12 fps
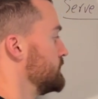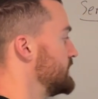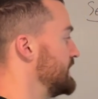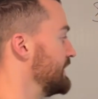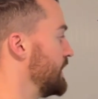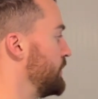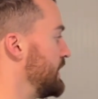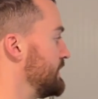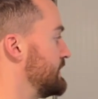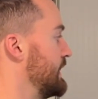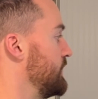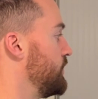eliminate
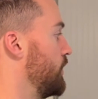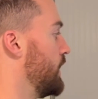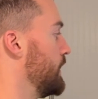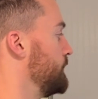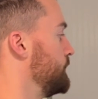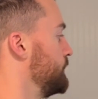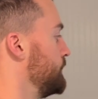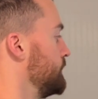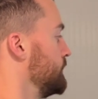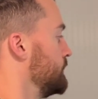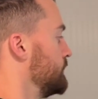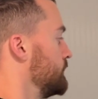that thought.
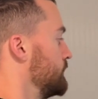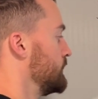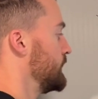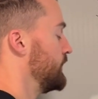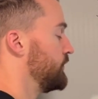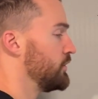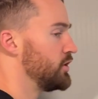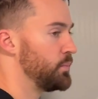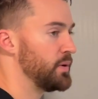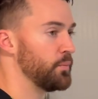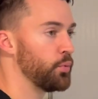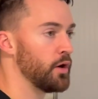And start to
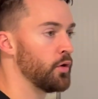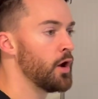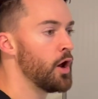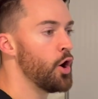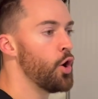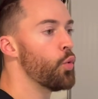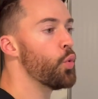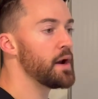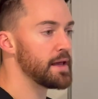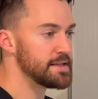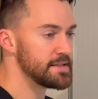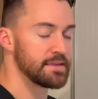pinpoint, what
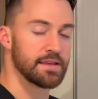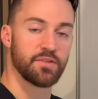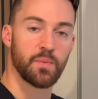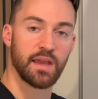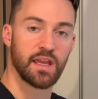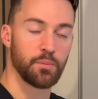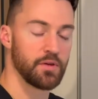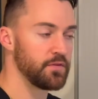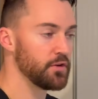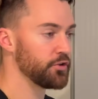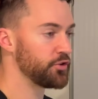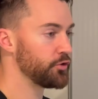is it that's making me
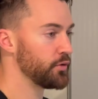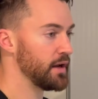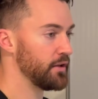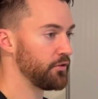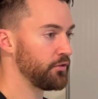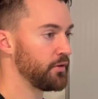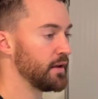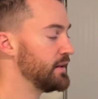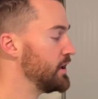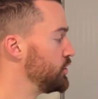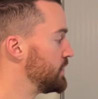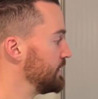feel stress? And
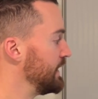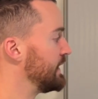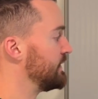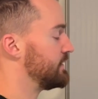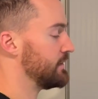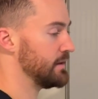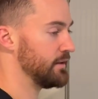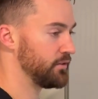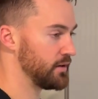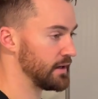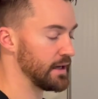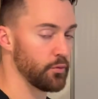then you can link it to this,
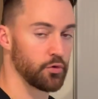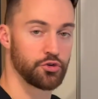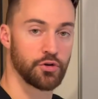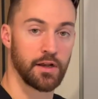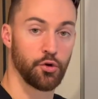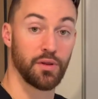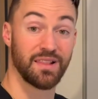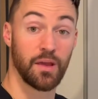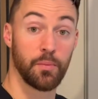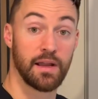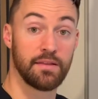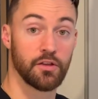and again, we're trying to
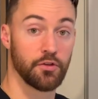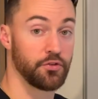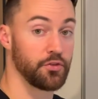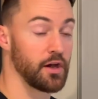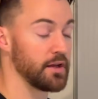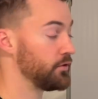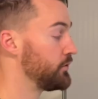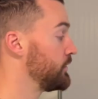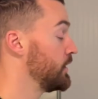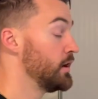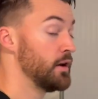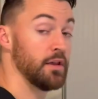eliminate those thoughts
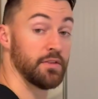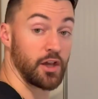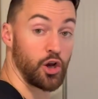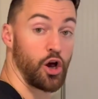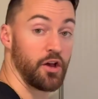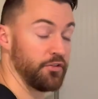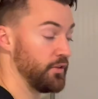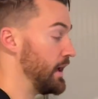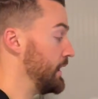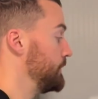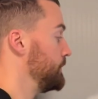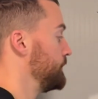that cause that.